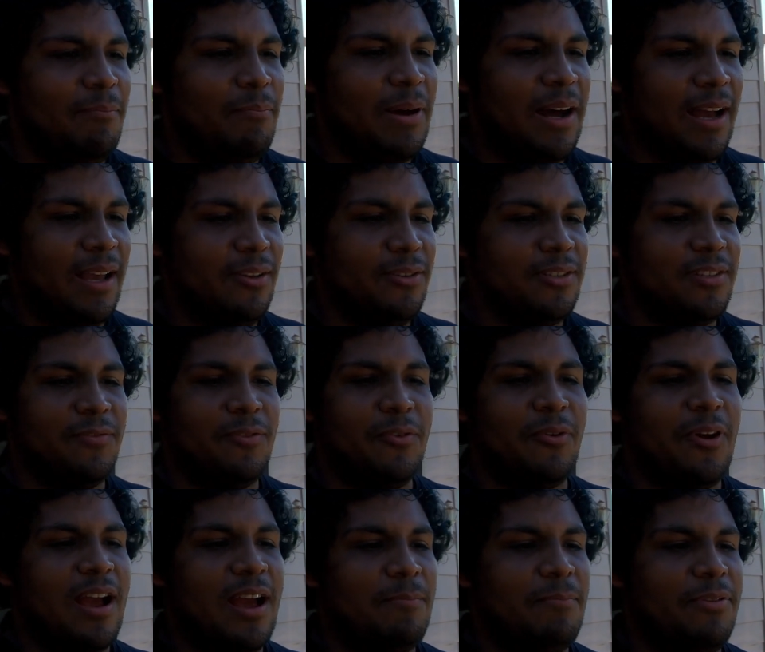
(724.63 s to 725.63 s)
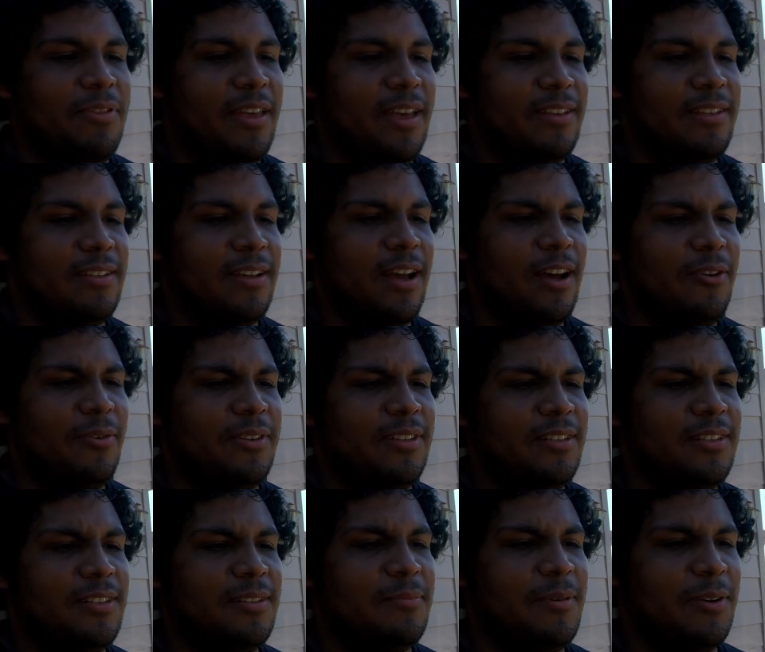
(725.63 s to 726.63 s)
piles of crap that, oh, and
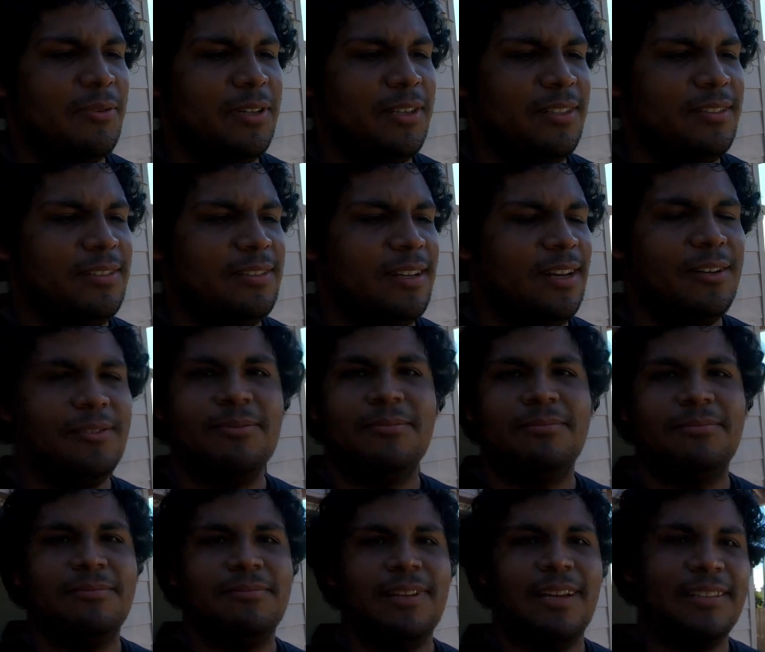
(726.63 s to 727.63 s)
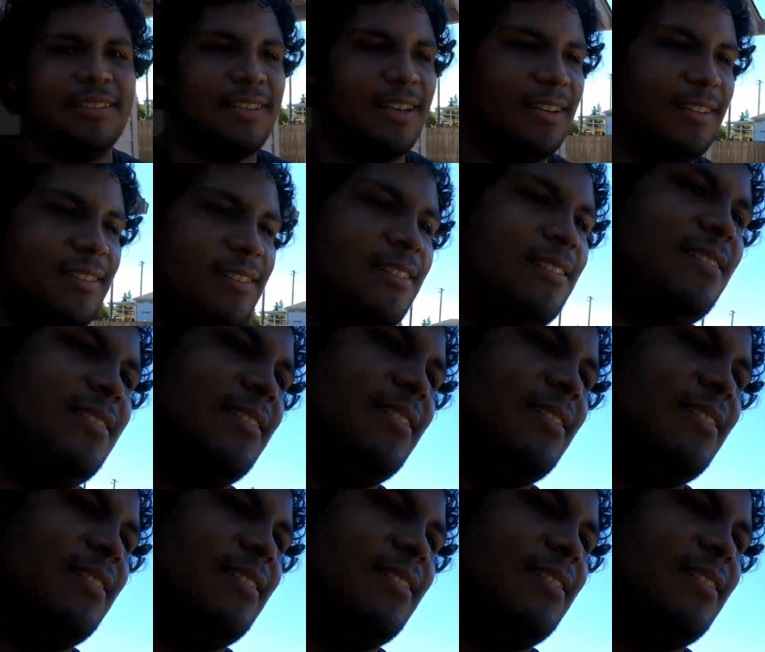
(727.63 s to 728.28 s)
it's smoking. Oh, that's nice.